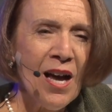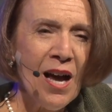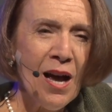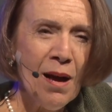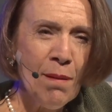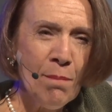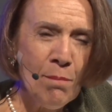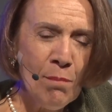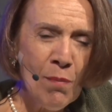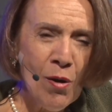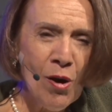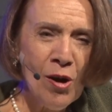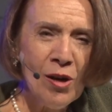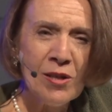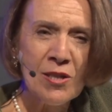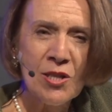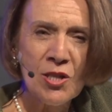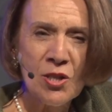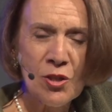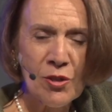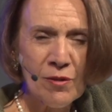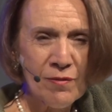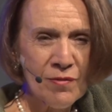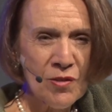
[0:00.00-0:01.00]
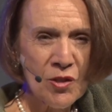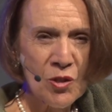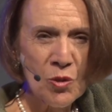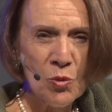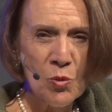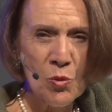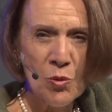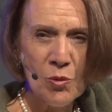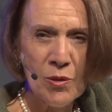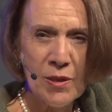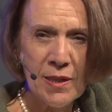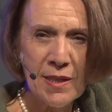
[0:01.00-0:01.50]
a mask of
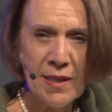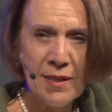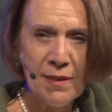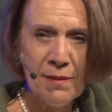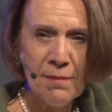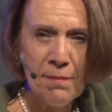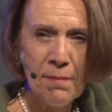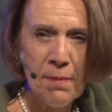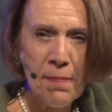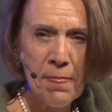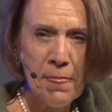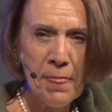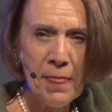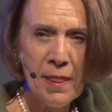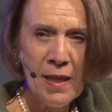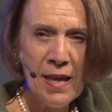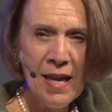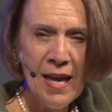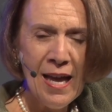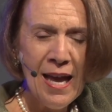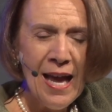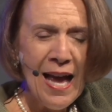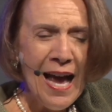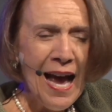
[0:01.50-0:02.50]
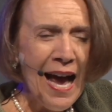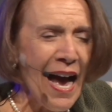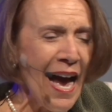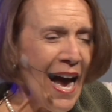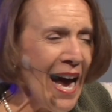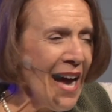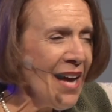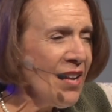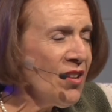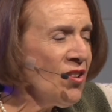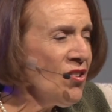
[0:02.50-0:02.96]
sorts. I